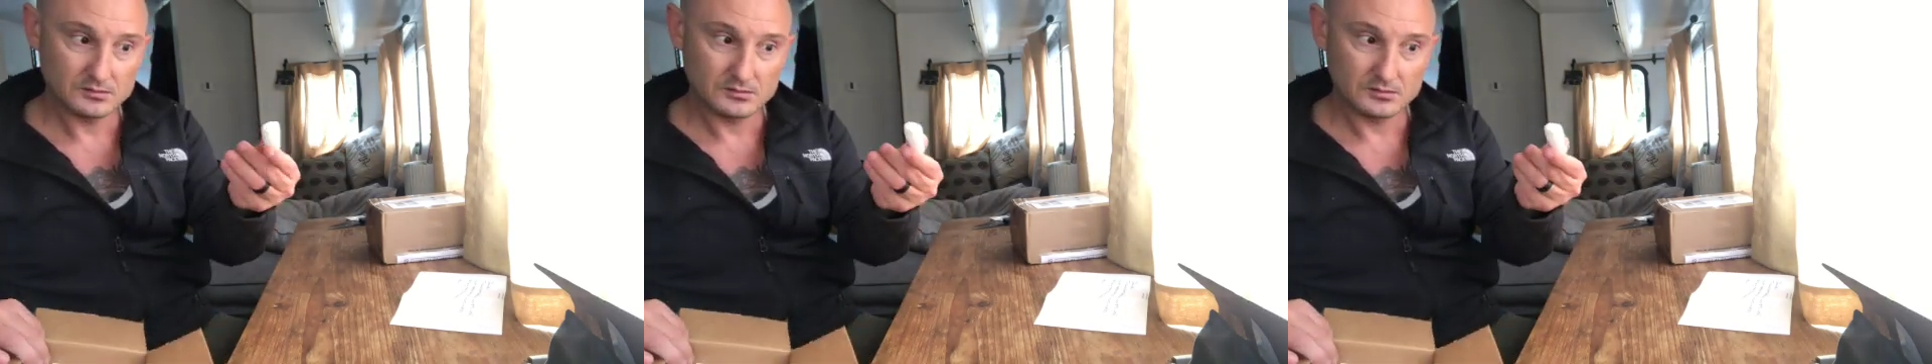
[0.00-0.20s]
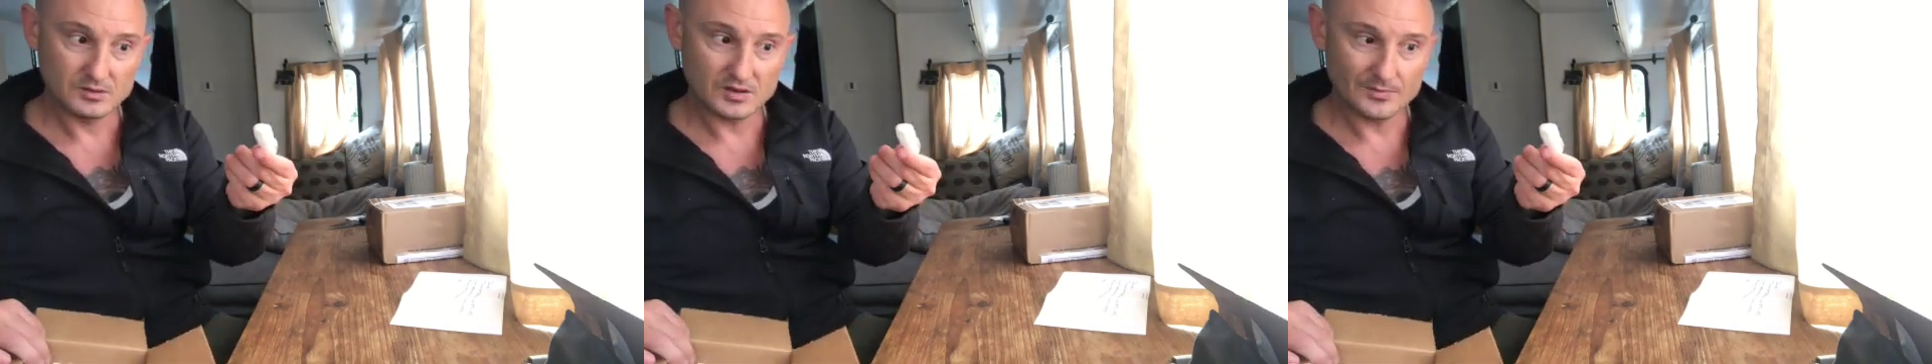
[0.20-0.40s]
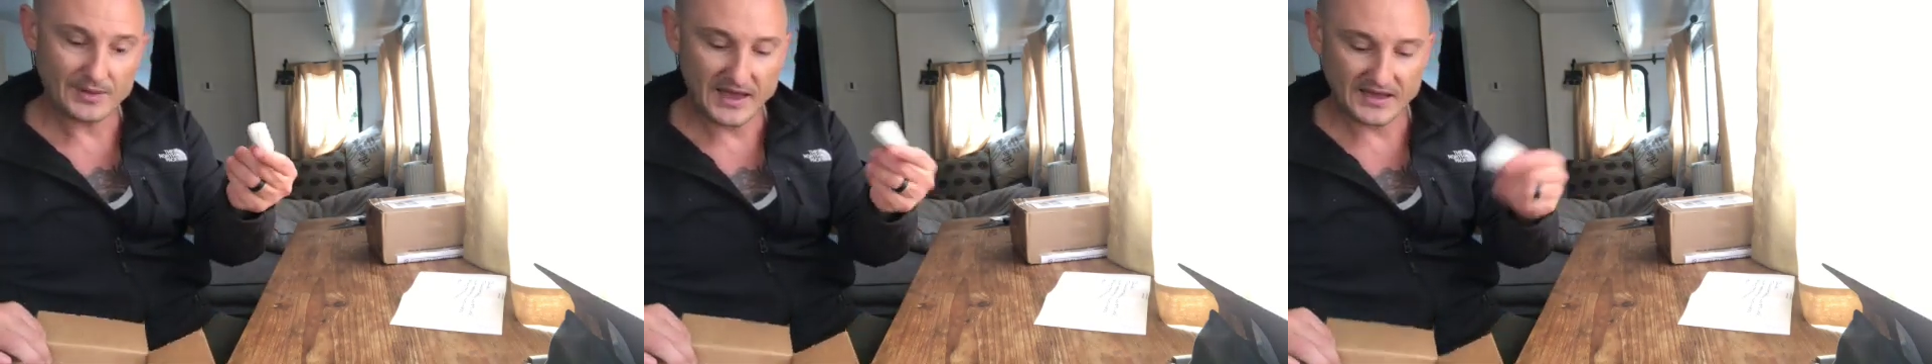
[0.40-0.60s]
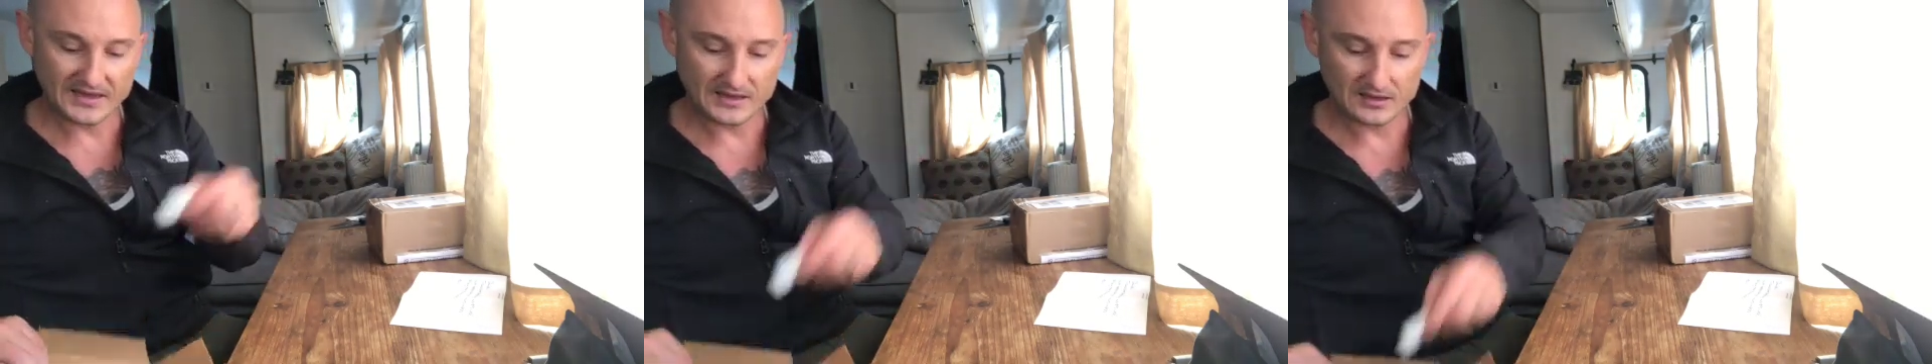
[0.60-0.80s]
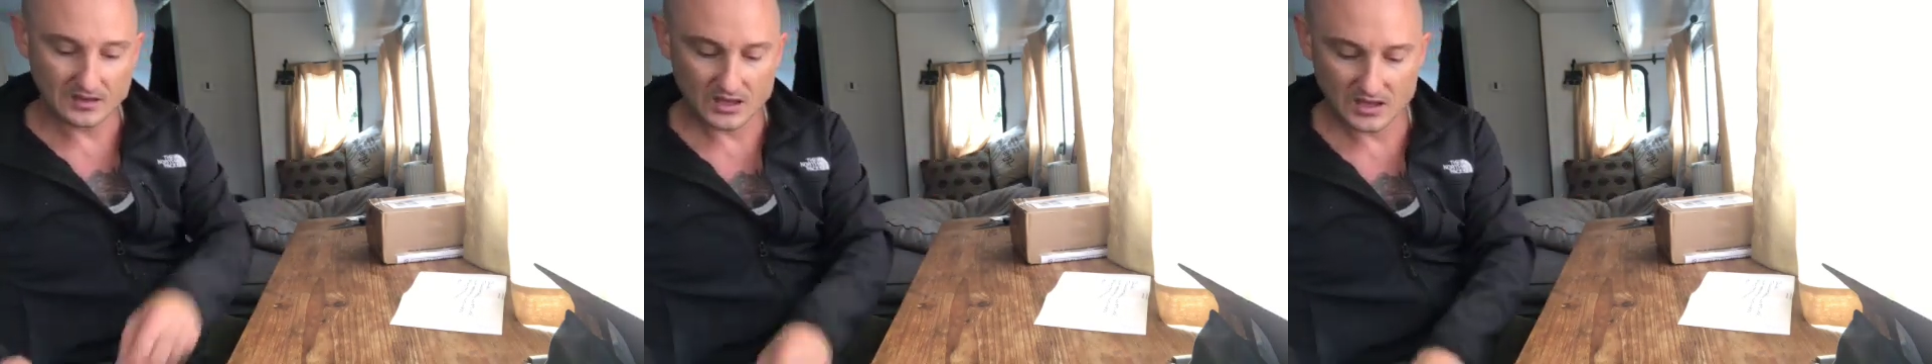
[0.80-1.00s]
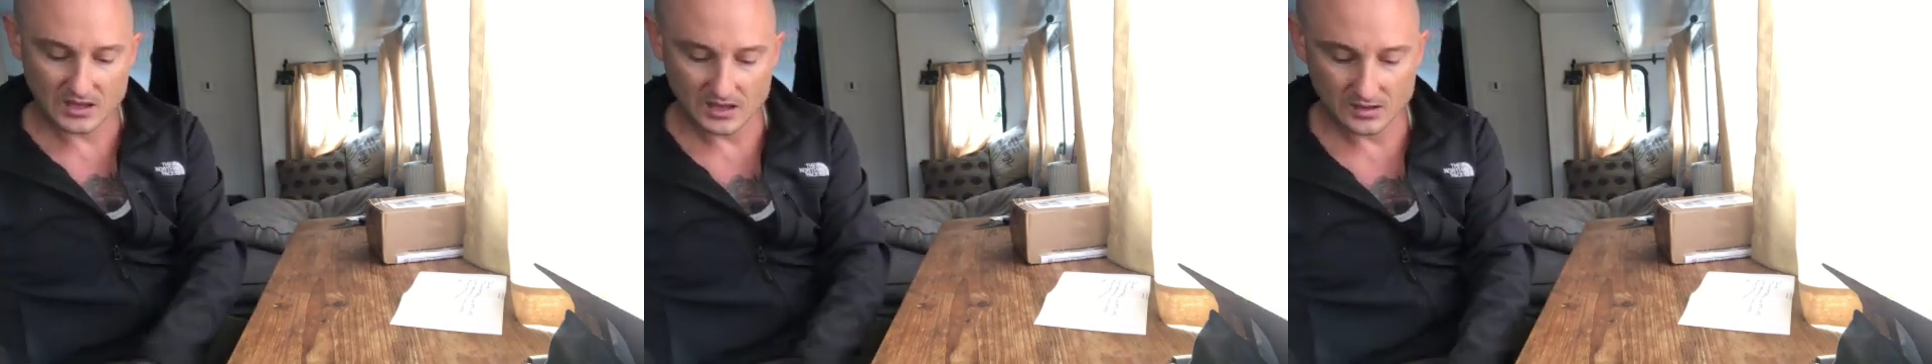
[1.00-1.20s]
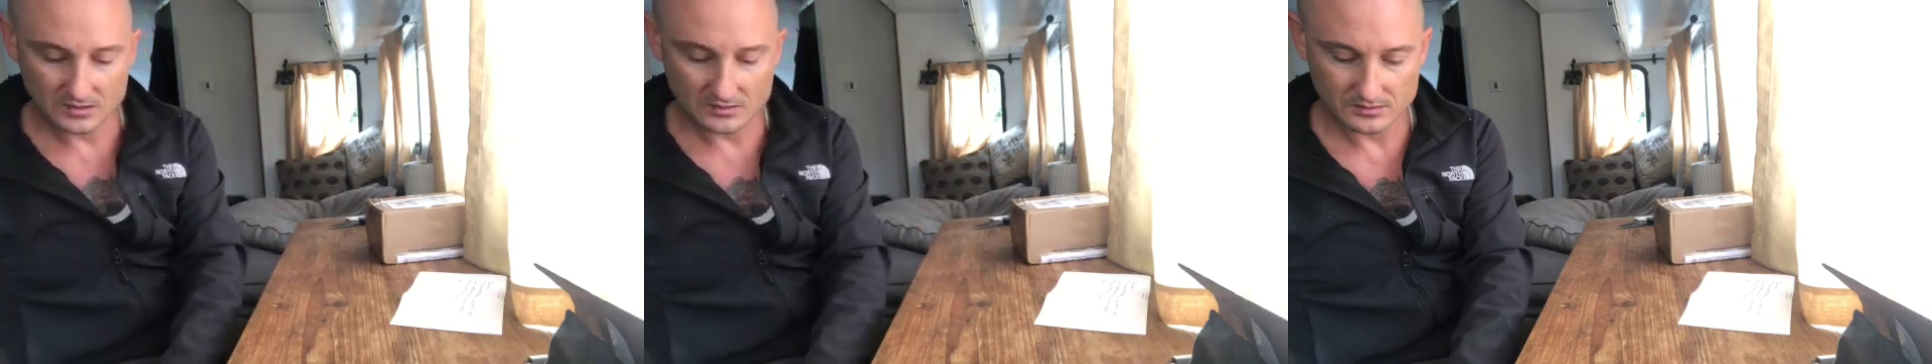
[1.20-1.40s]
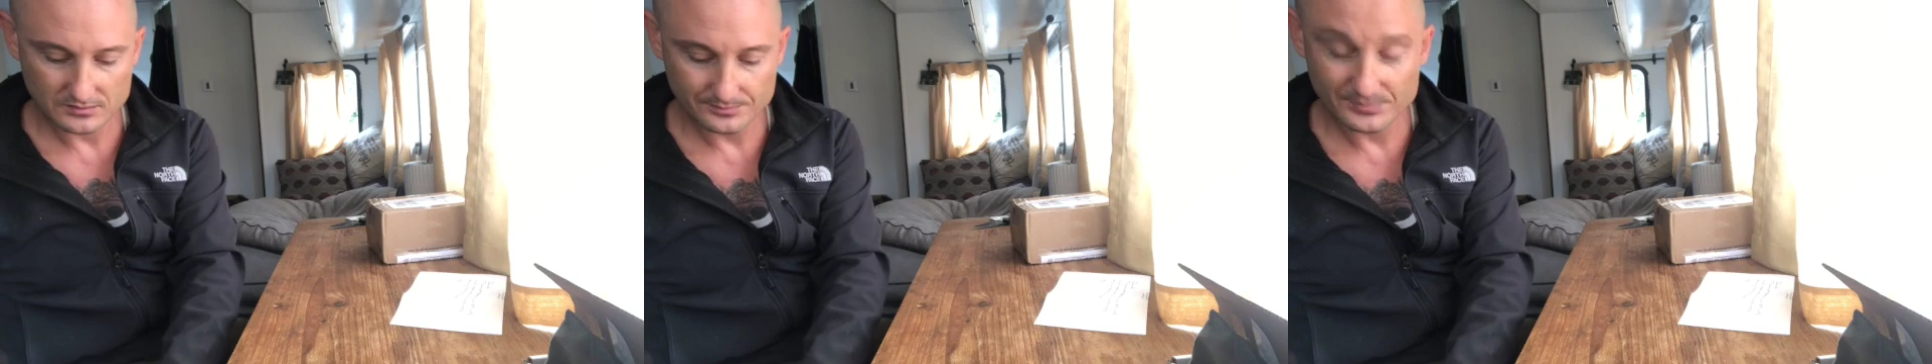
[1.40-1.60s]
little packing
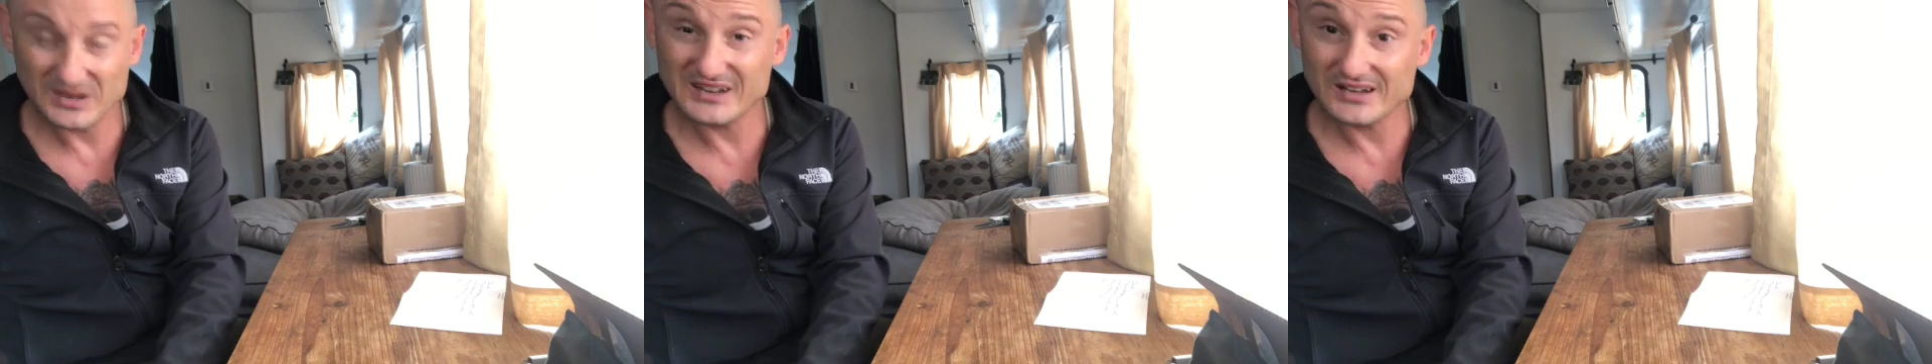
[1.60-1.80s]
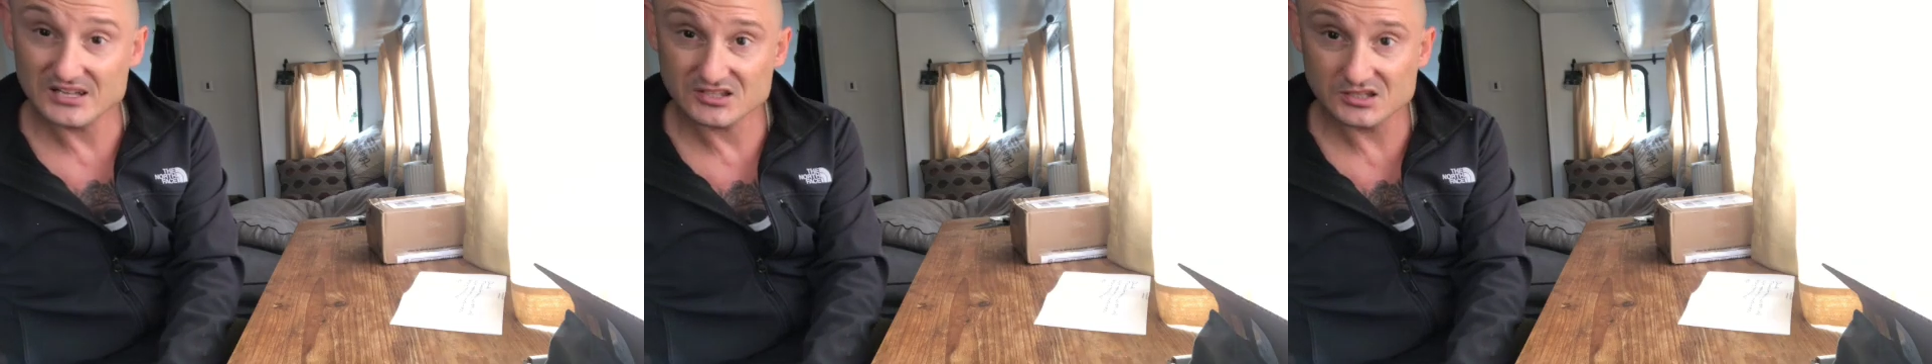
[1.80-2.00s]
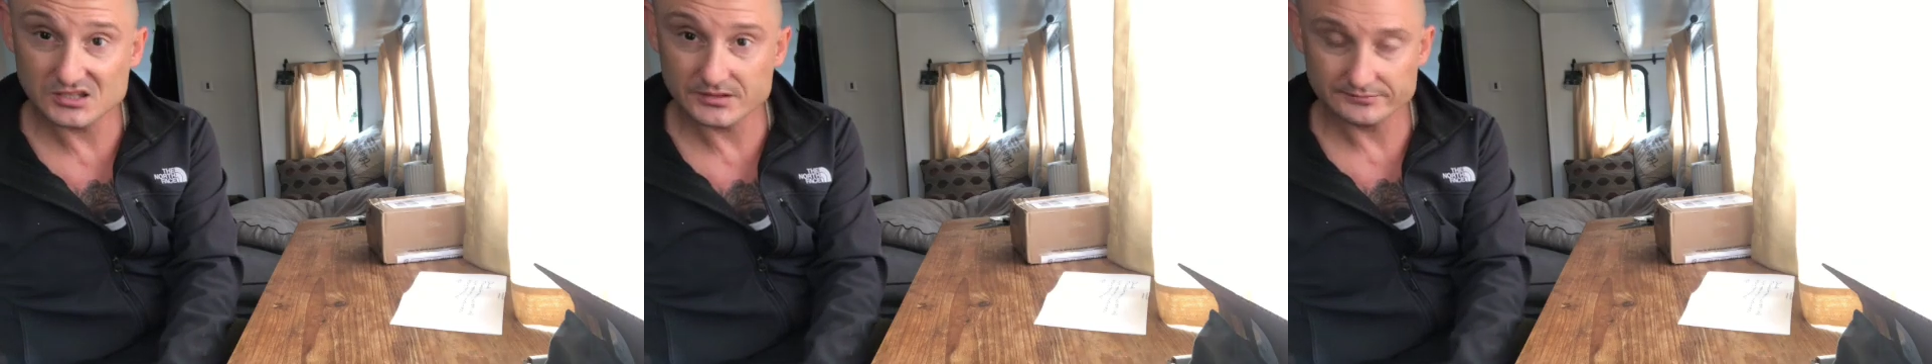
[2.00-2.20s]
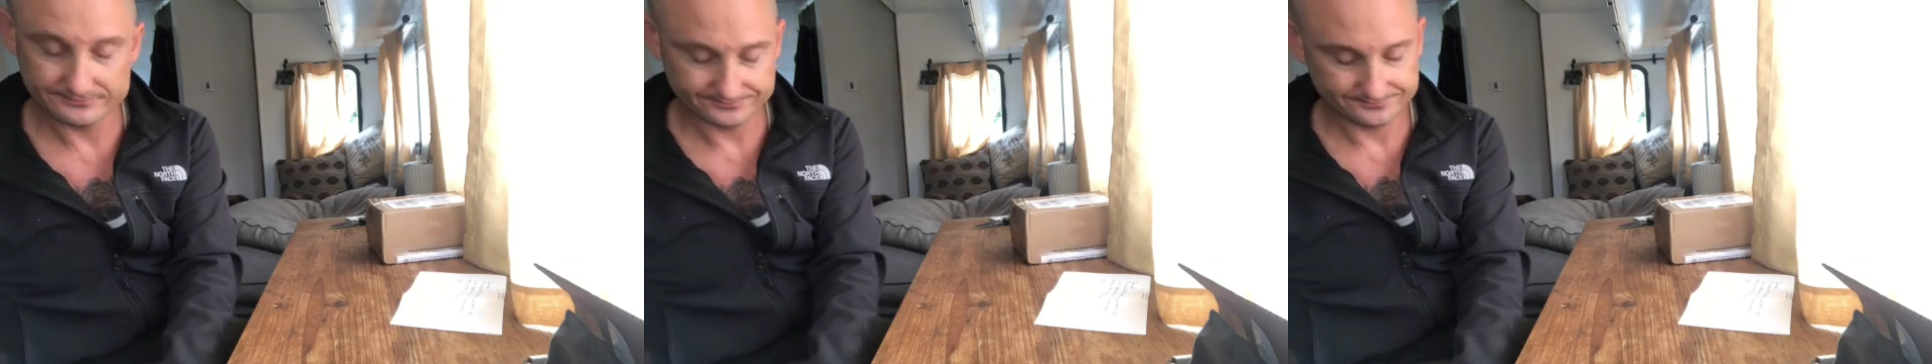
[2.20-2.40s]
peanuts,